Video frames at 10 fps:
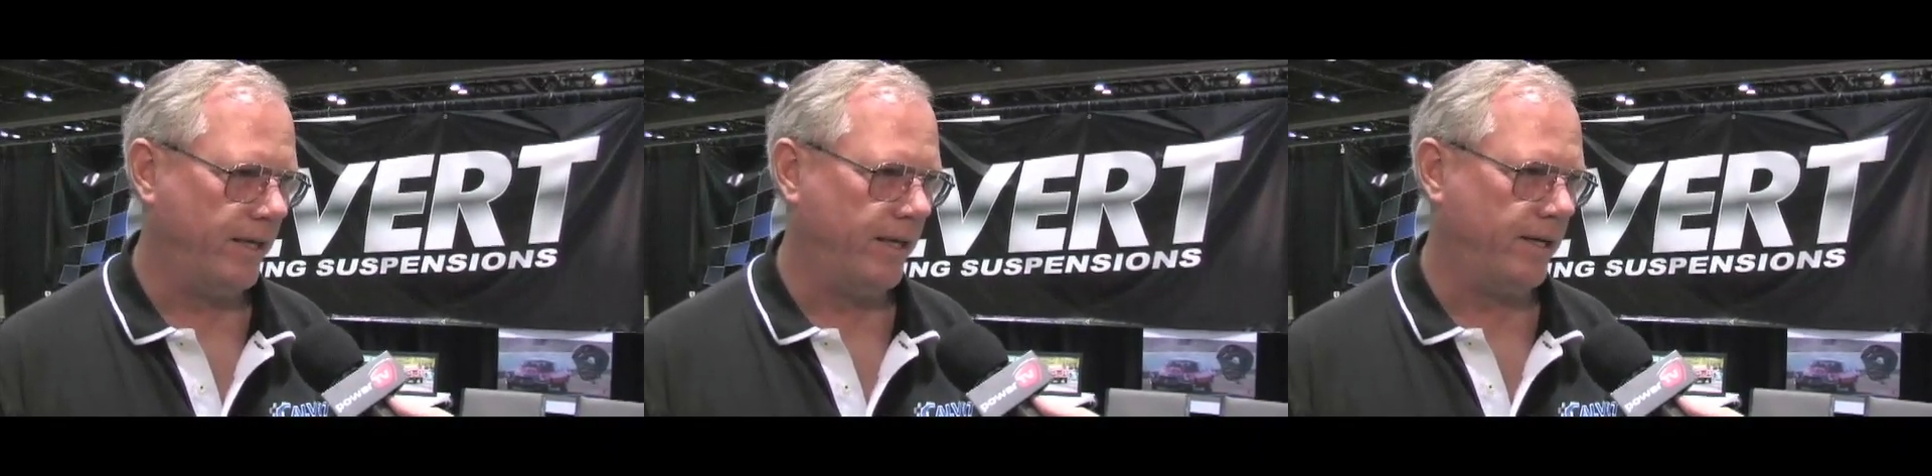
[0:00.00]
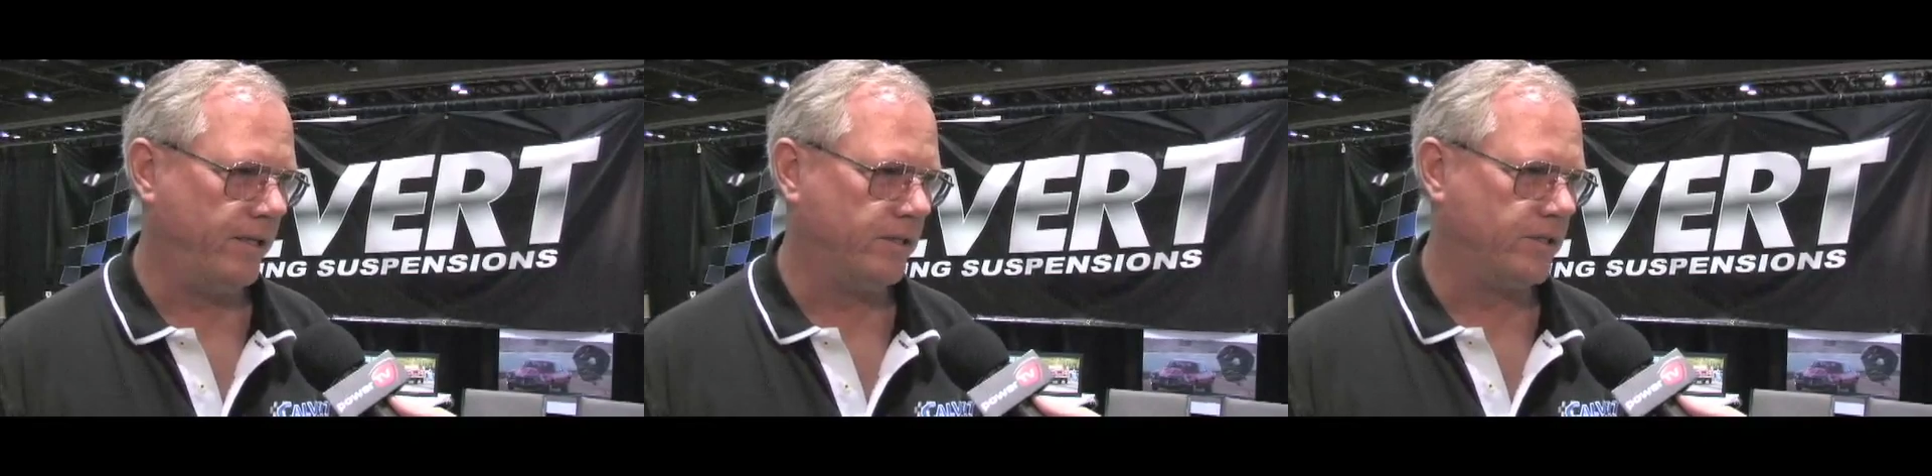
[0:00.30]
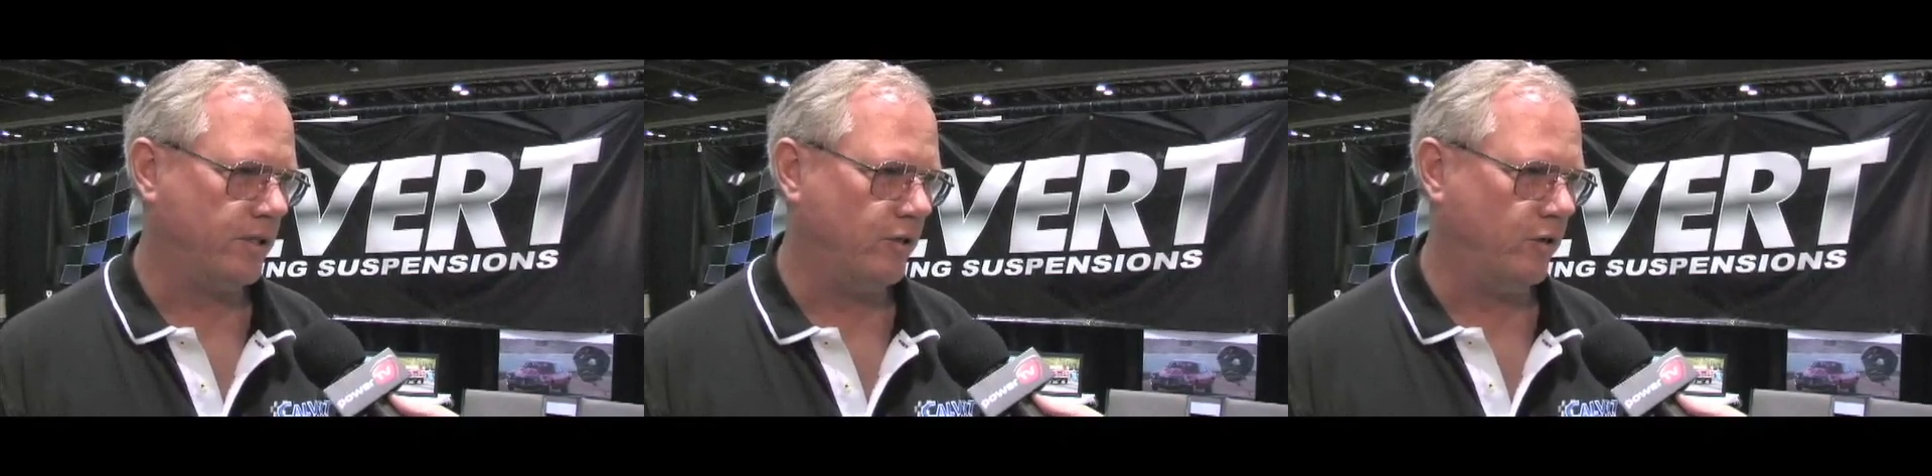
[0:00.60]
And
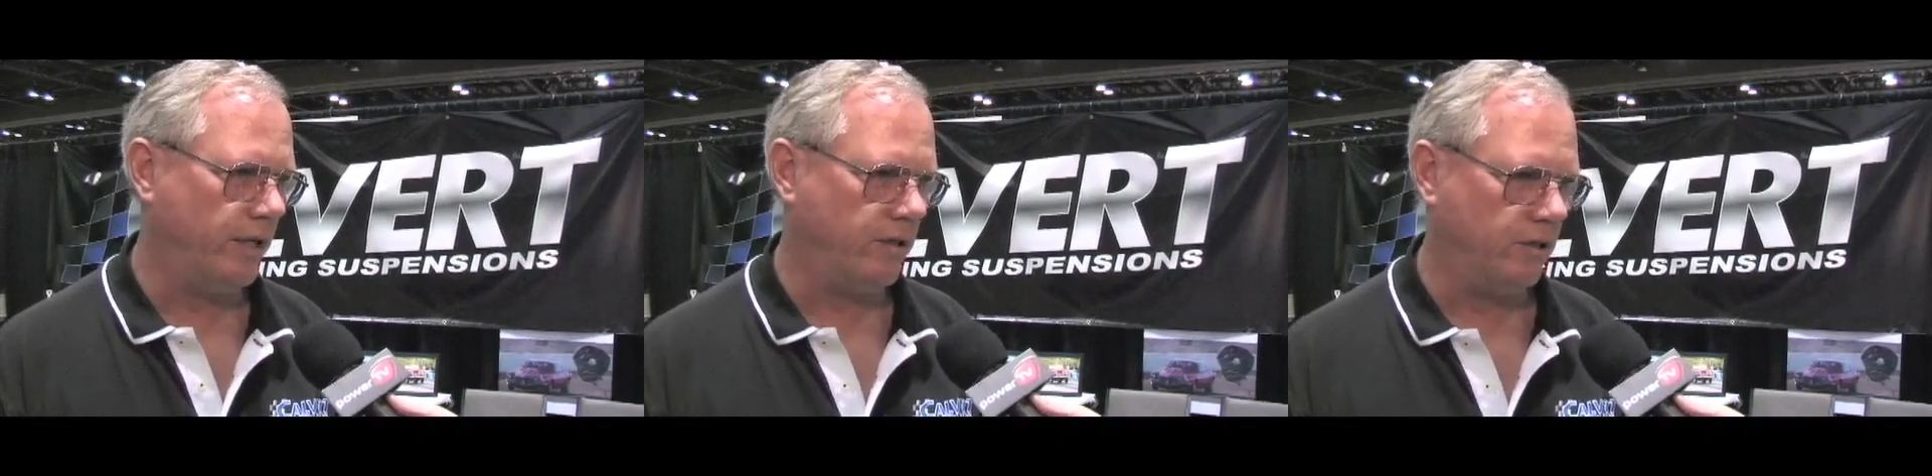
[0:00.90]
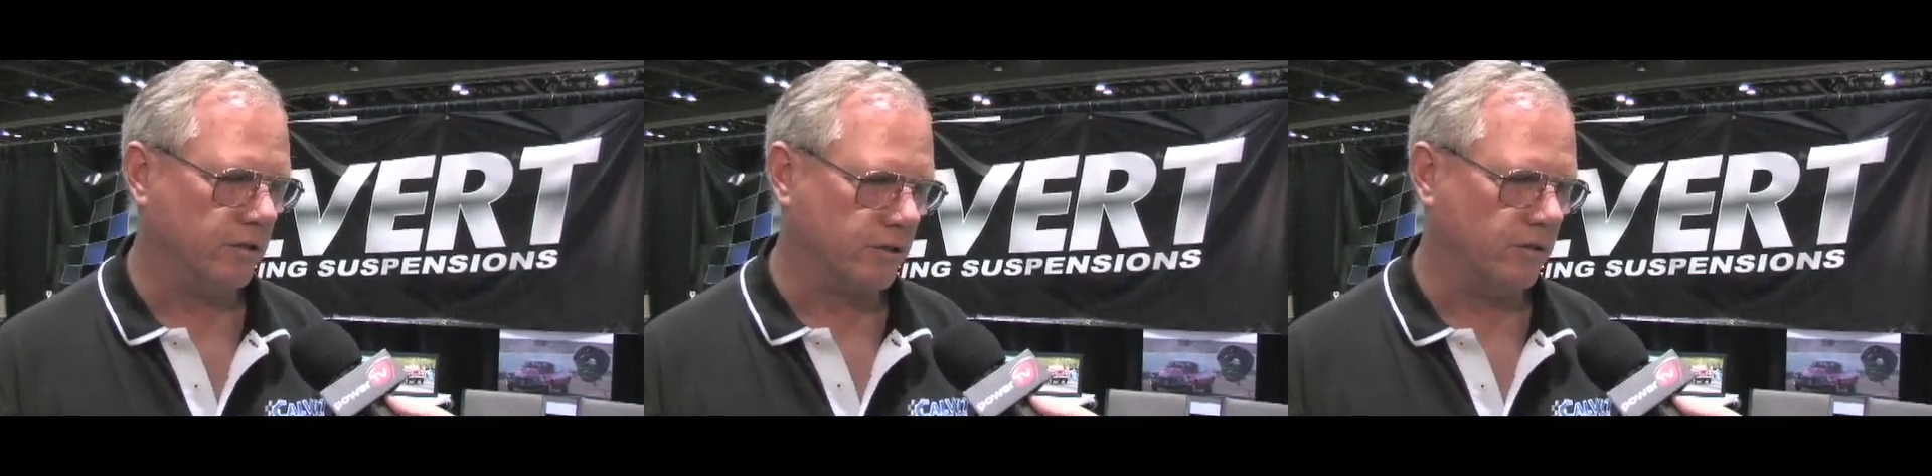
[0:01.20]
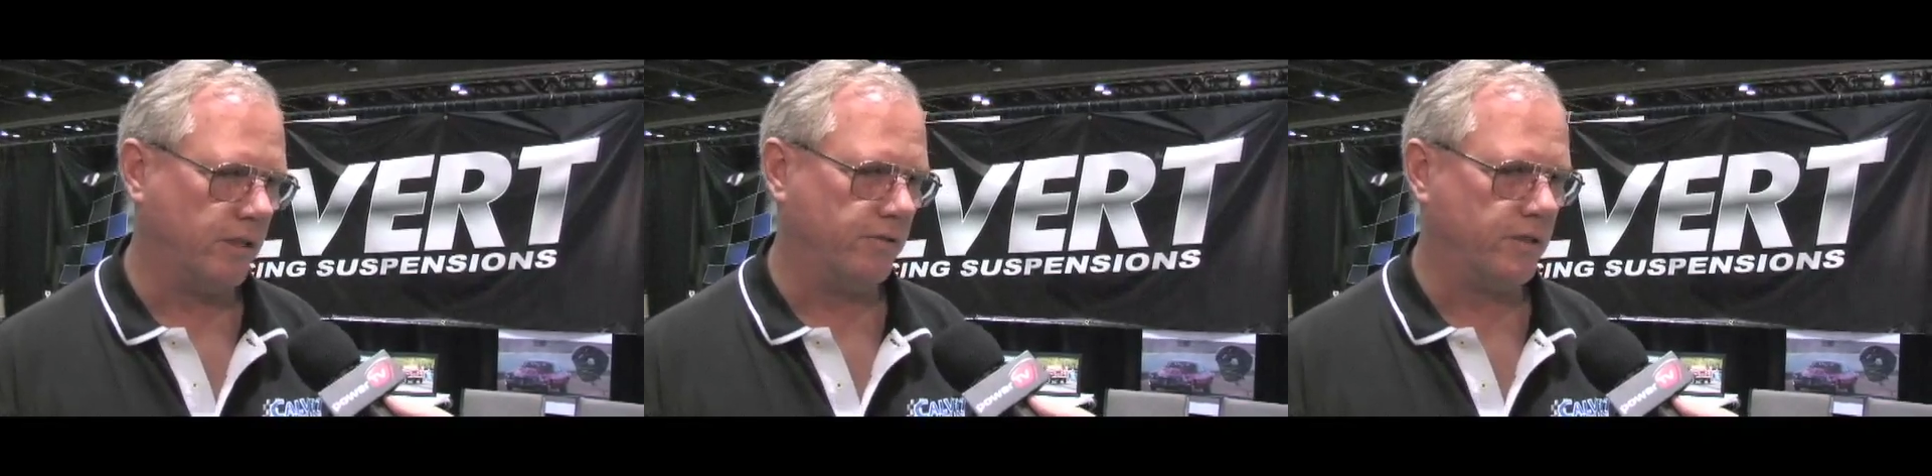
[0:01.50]
so it
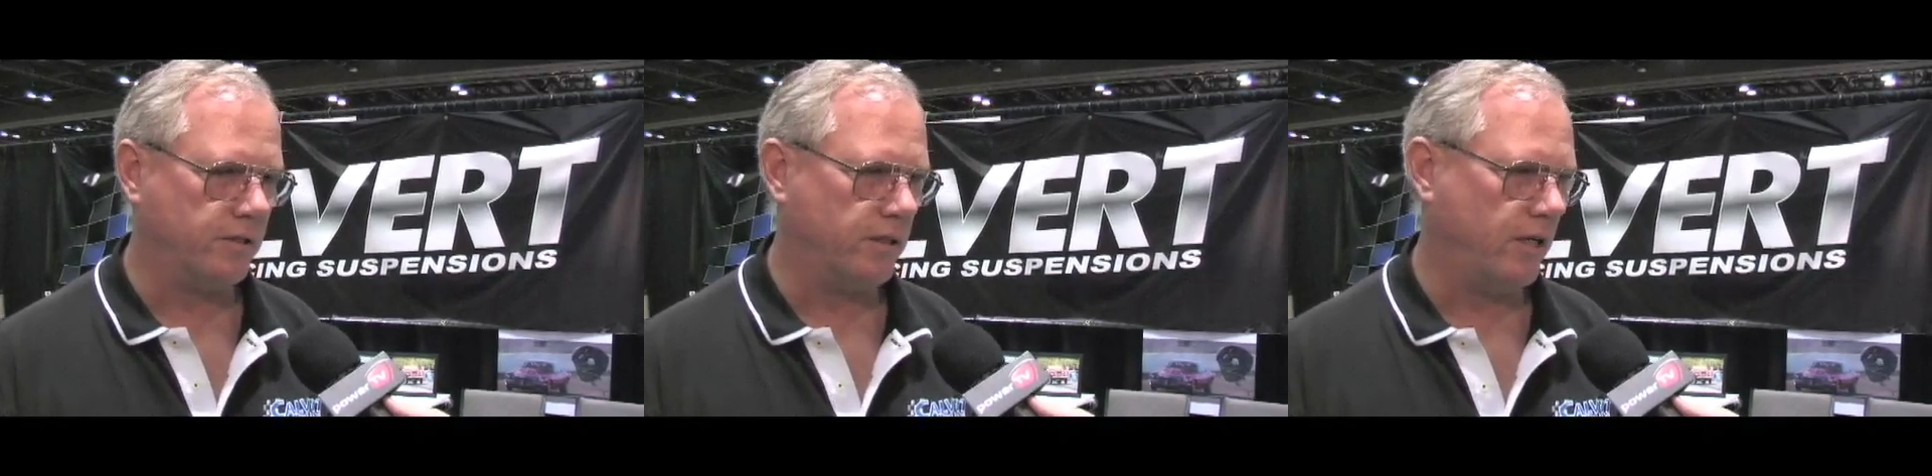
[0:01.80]
also gives us the